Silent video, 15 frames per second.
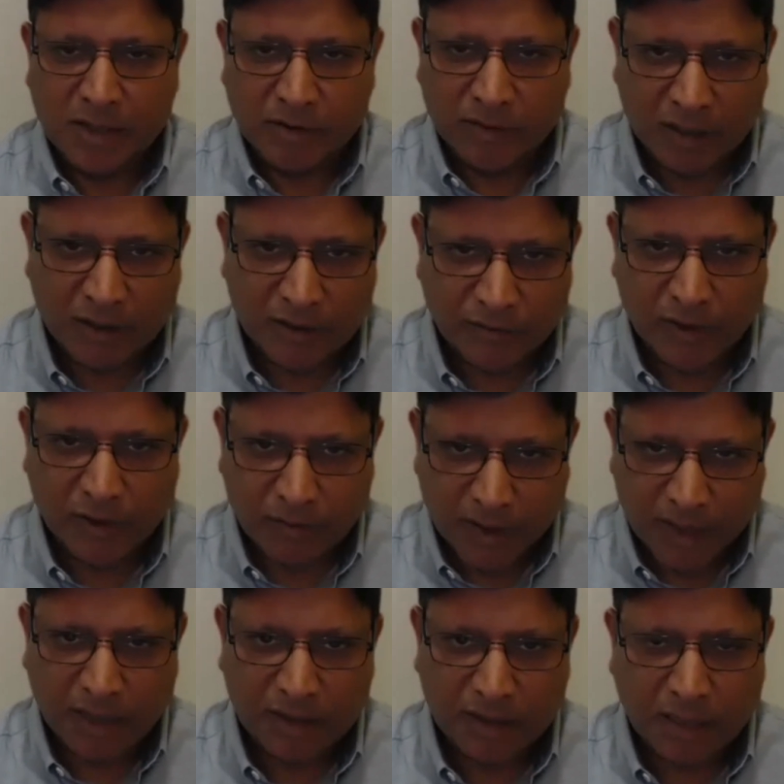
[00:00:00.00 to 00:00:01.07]
Think of it
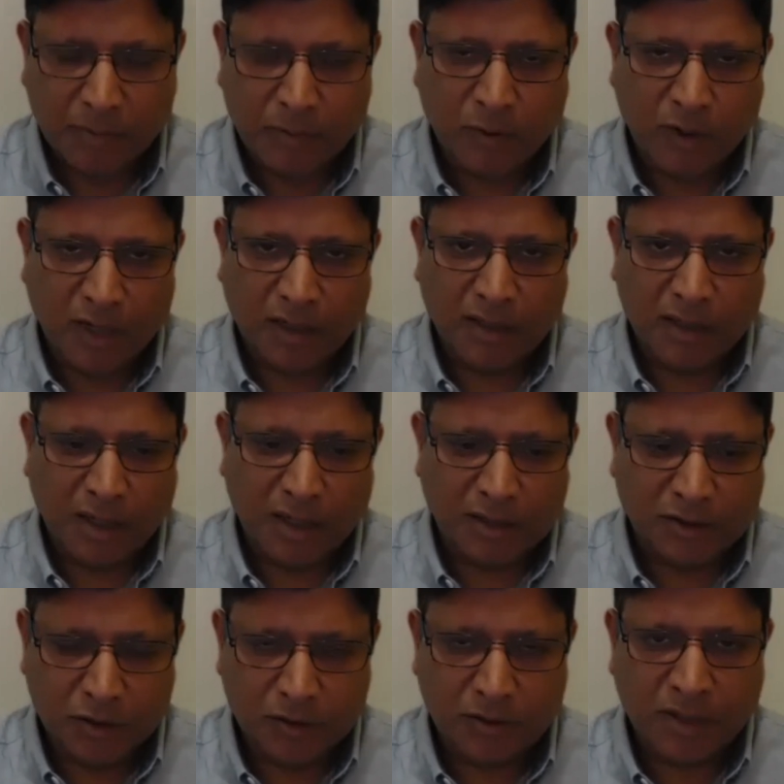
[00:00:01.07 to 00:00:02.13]
right at that point
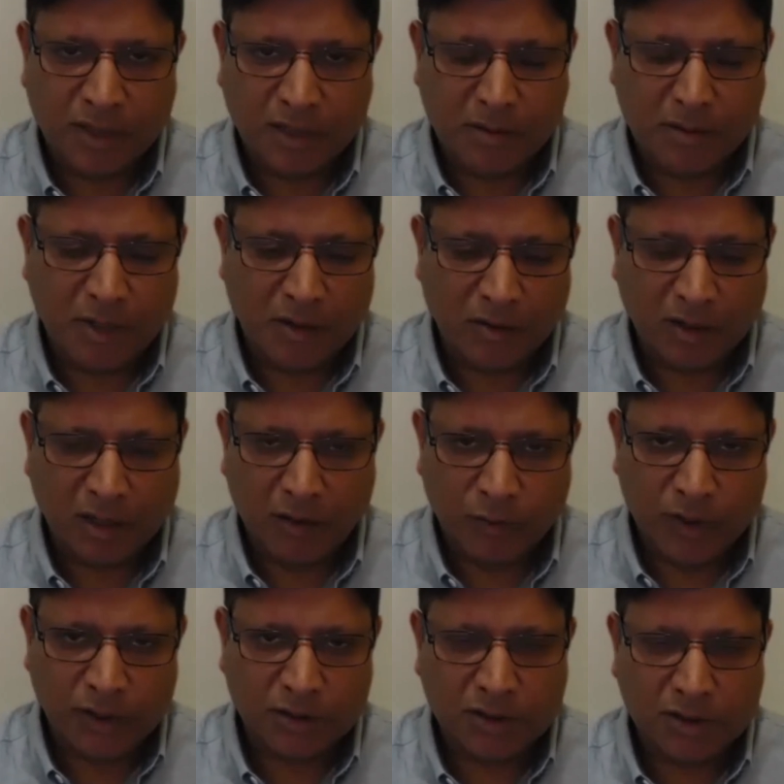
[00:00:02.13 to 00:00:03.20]
as you're thinking about, okay,
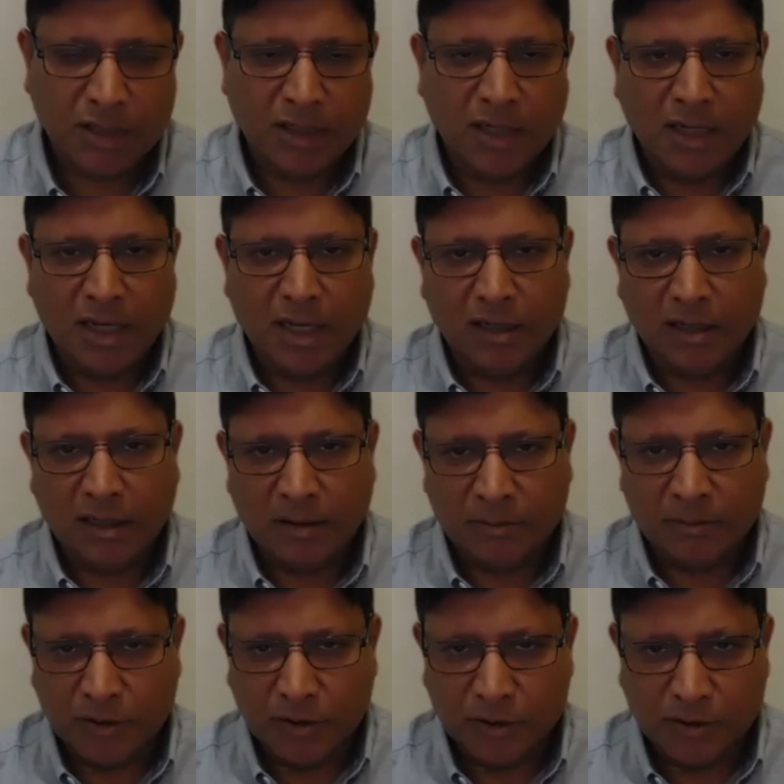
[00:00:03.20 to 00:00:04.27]
which LLM
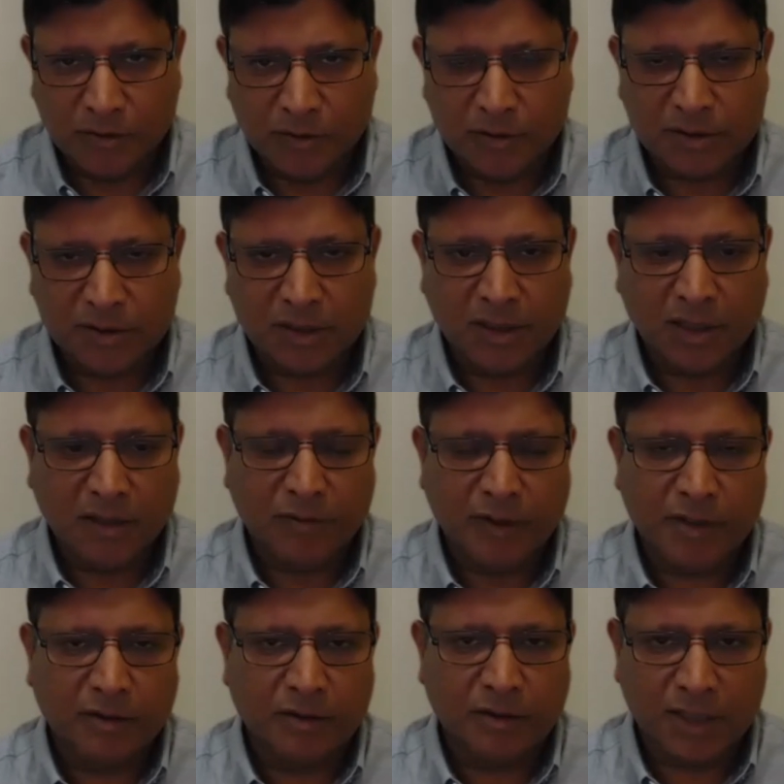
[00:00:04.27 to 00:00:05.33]
to use,
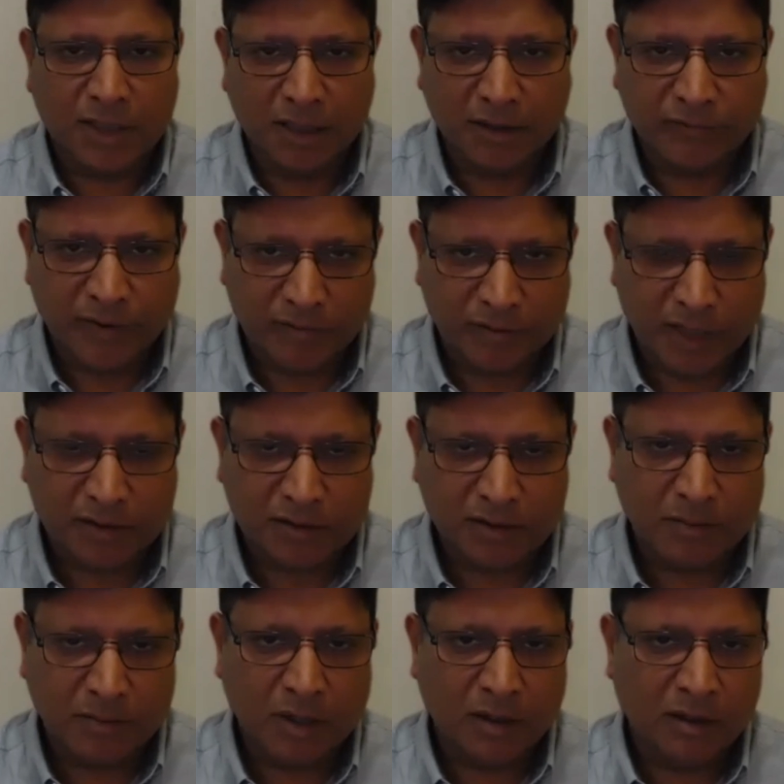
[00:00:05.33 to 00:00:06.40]
whether to take a foundational
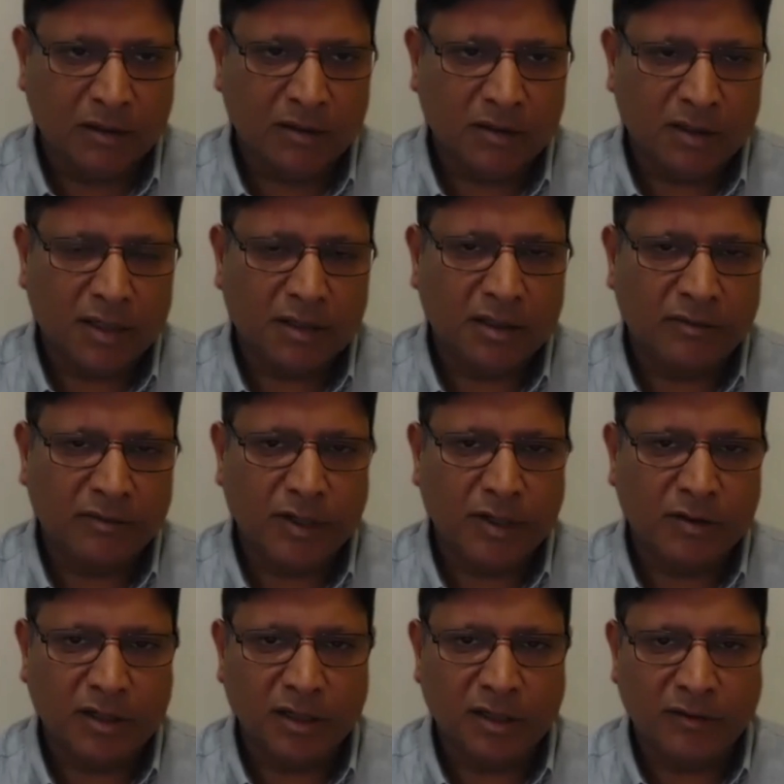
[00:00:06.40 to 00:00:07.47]
model, and then we're
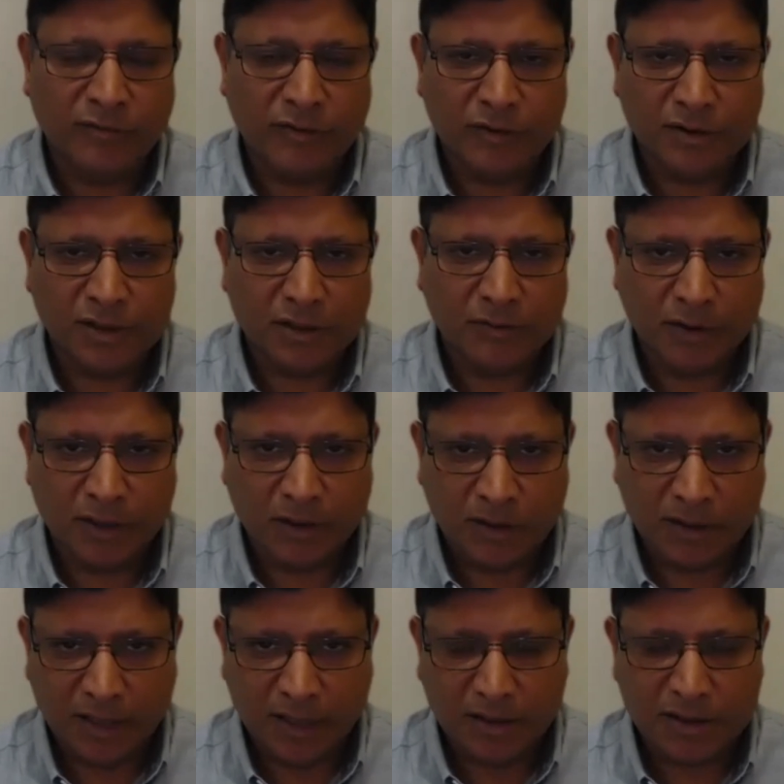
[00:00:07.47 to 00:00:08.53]
going to infuse it with our
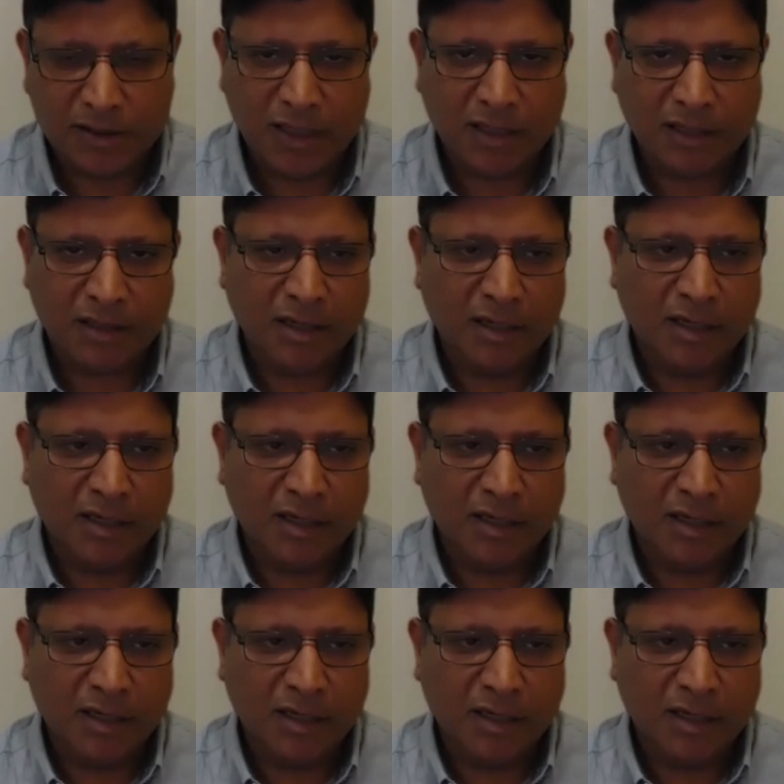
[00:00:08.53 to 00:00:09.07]
data set.